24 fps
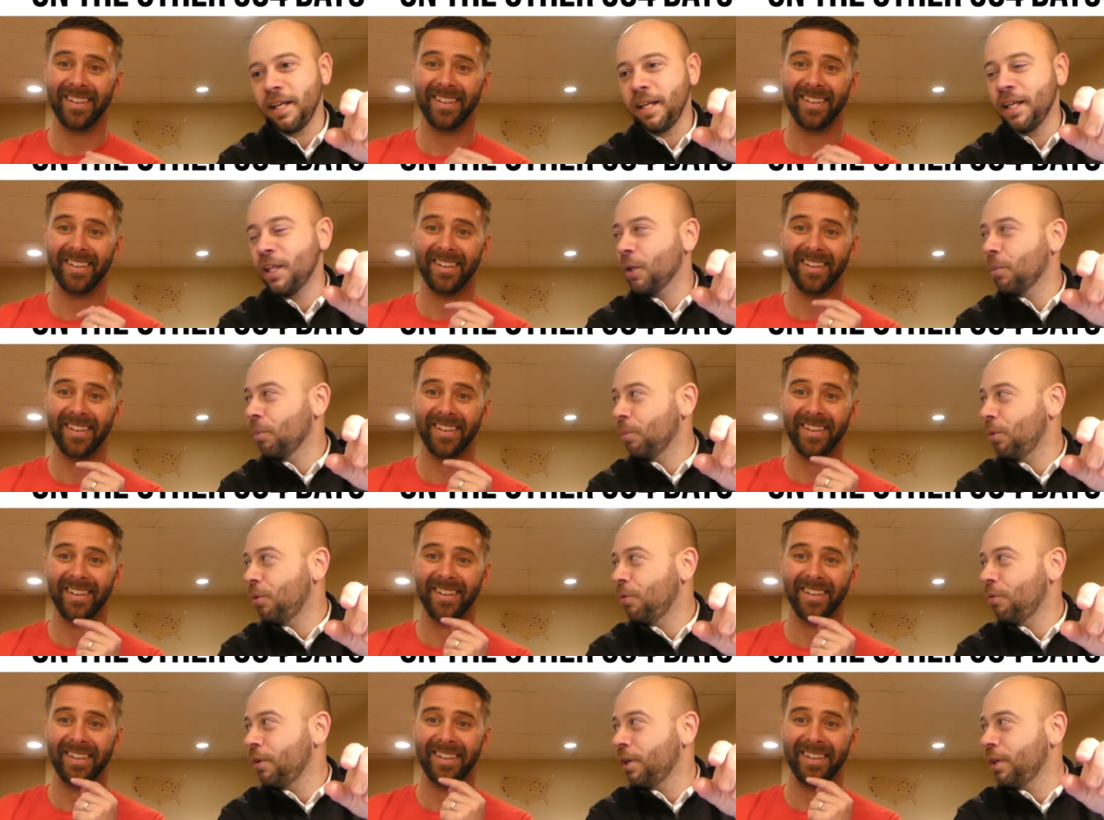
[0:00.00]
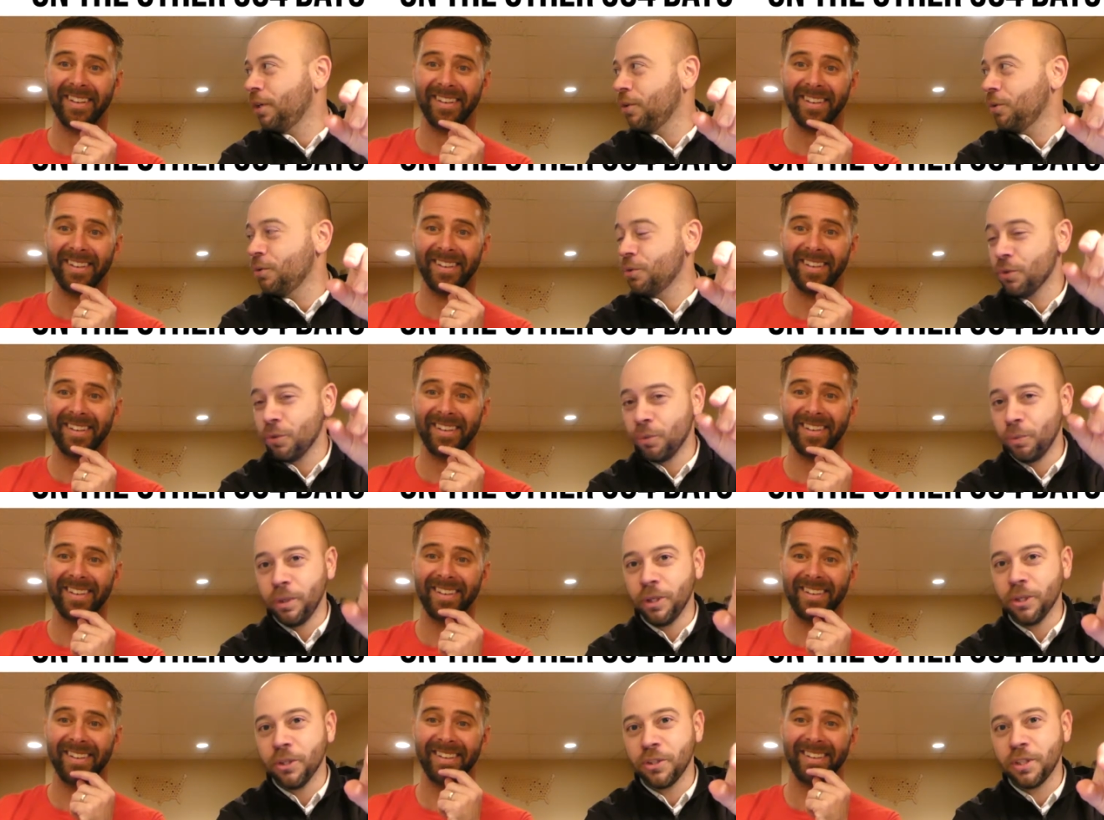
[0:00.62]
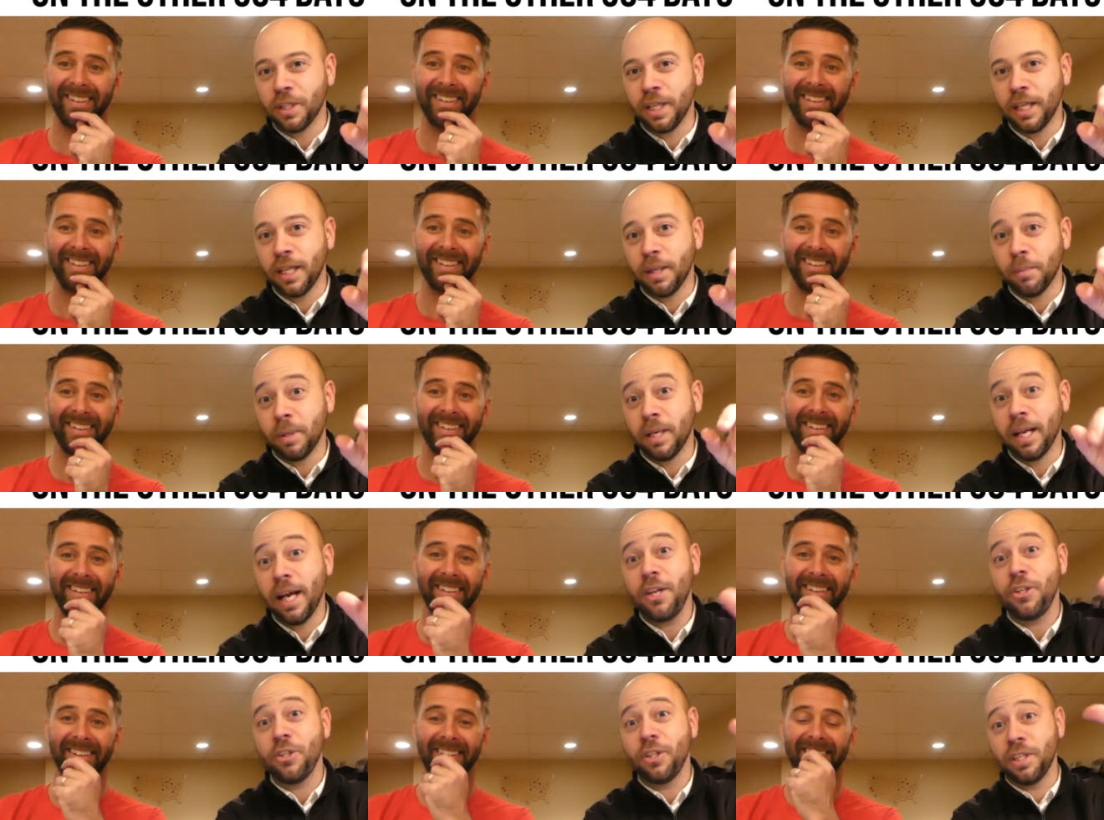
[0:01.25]
Speaker 1: in the movie who's the real Santa,
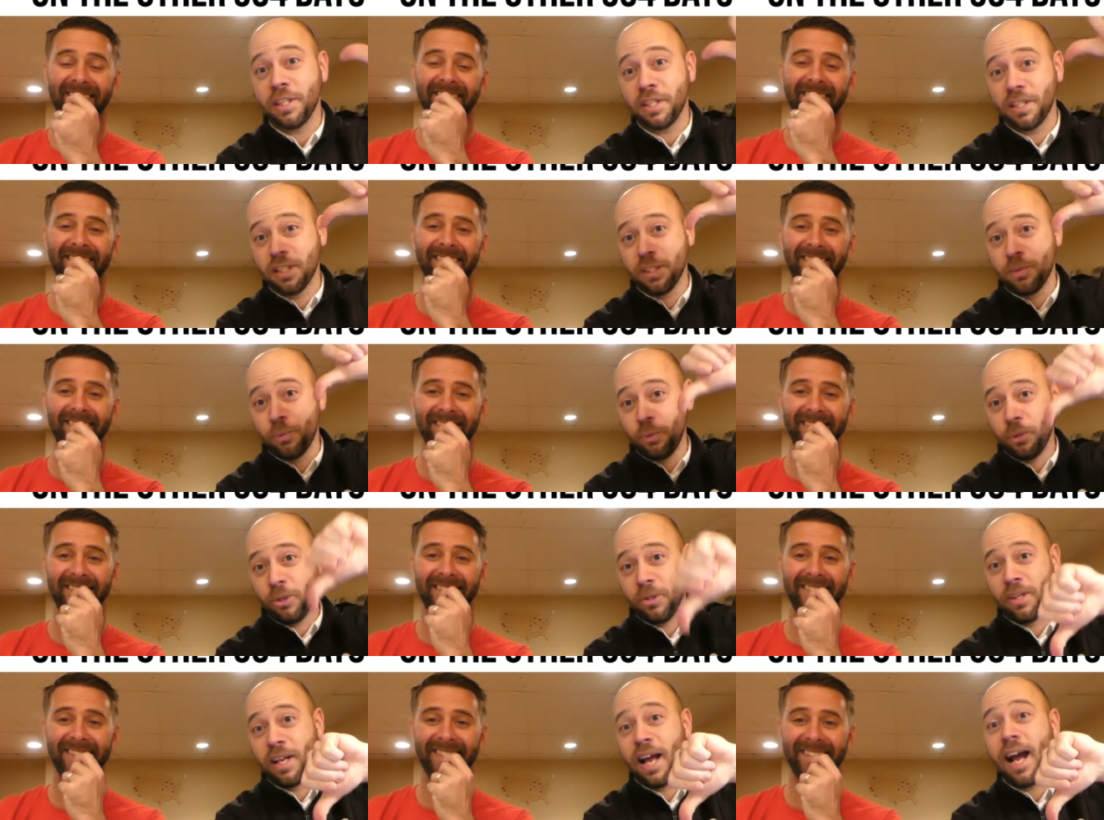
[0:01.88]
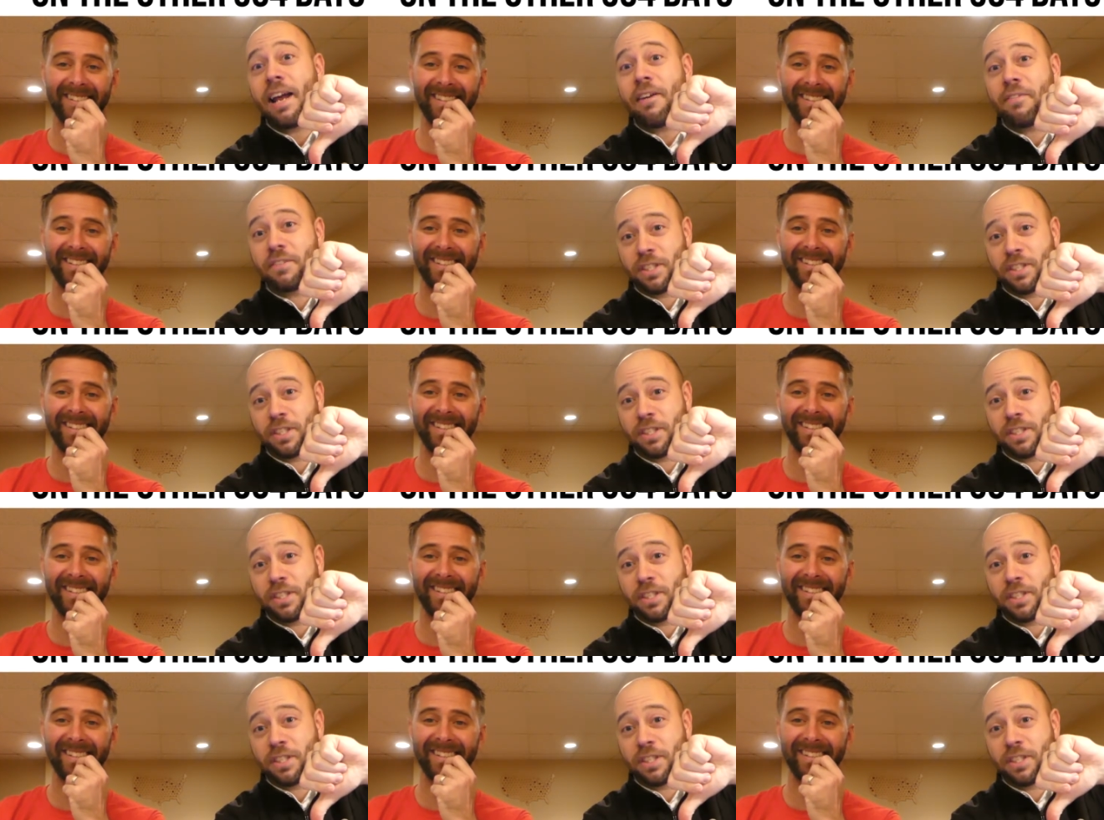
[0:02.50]
but actually it's the real life